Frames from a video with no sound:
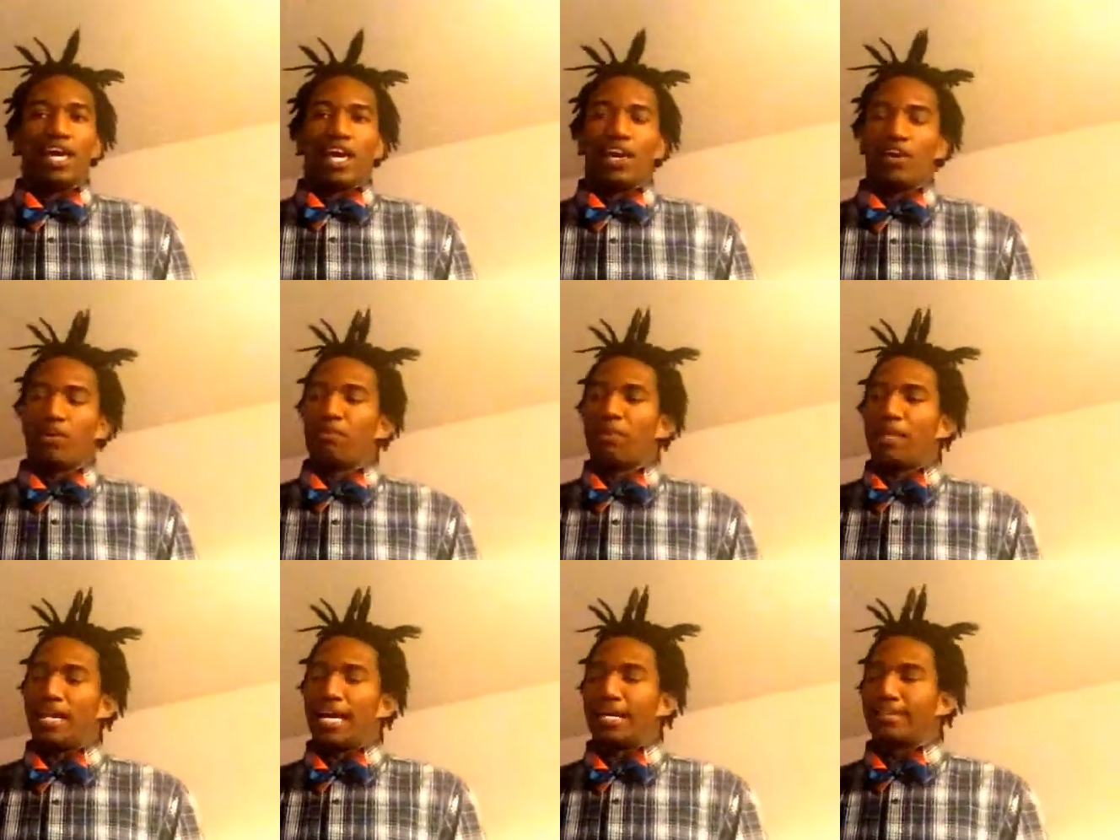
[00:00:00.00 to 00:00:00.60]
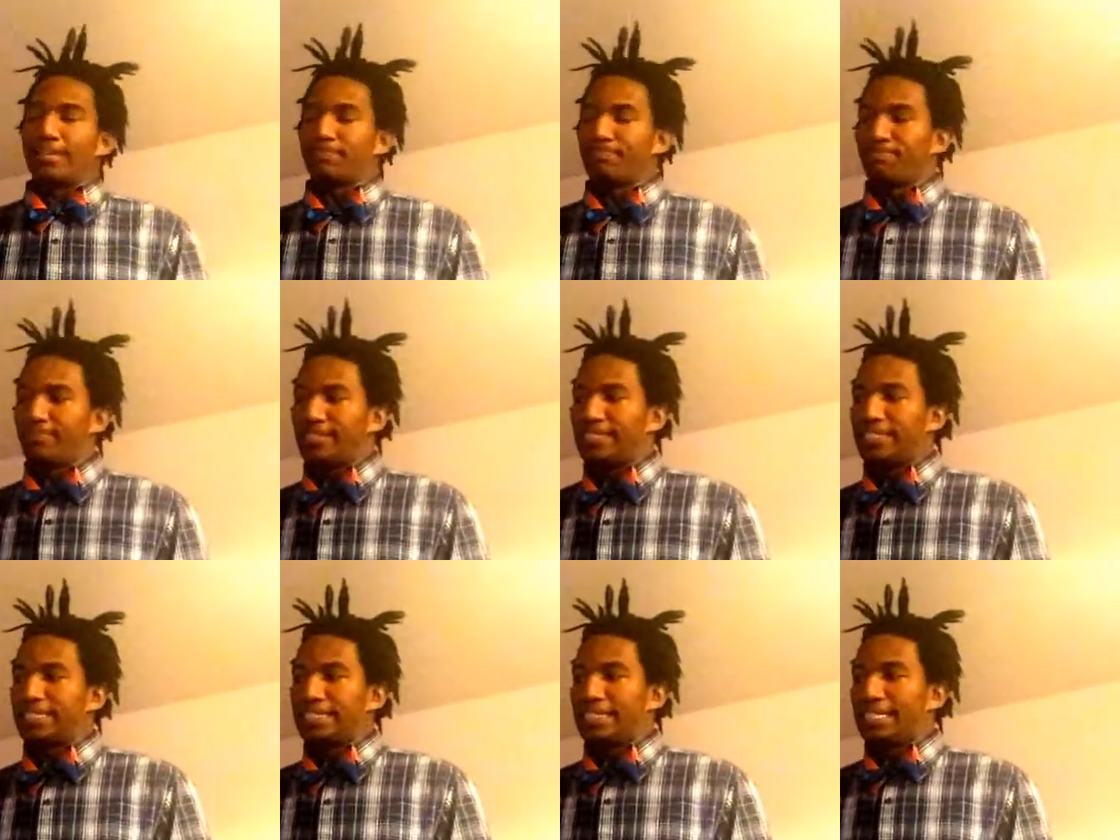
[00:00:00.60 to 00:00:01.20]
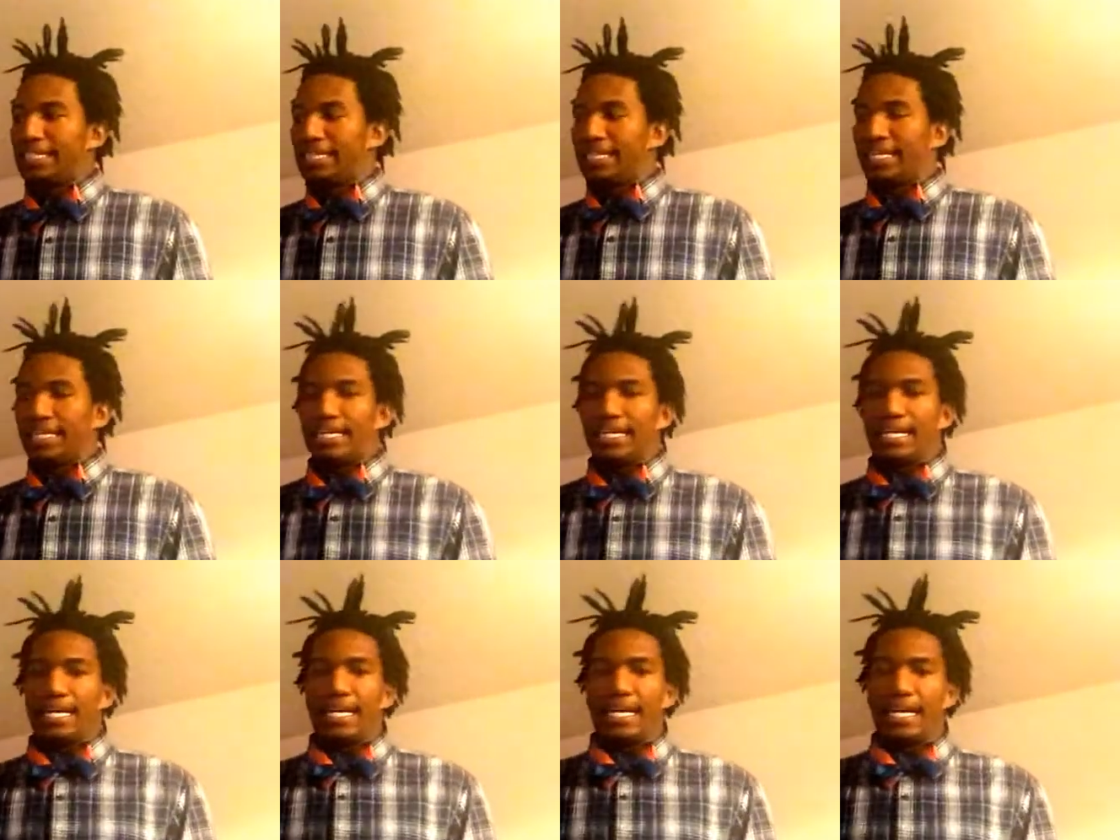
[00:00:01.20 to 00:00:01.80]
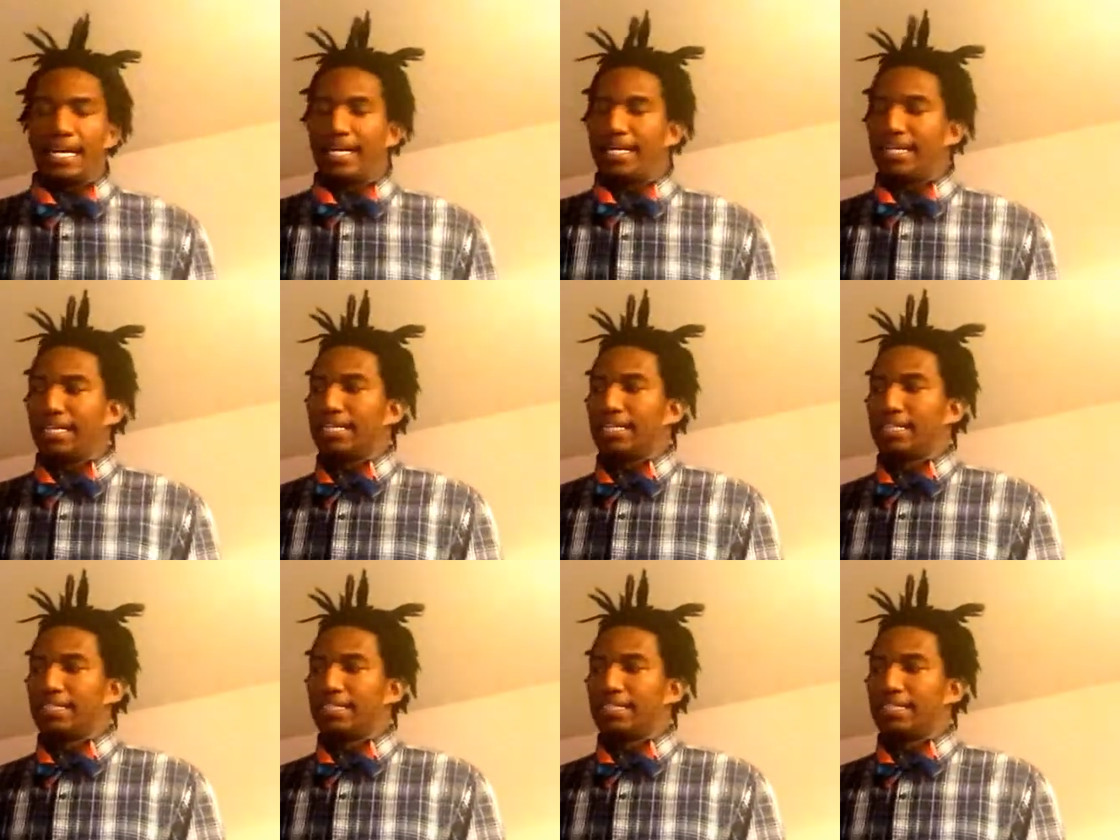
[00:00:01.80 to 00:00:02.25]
He would be like, fuck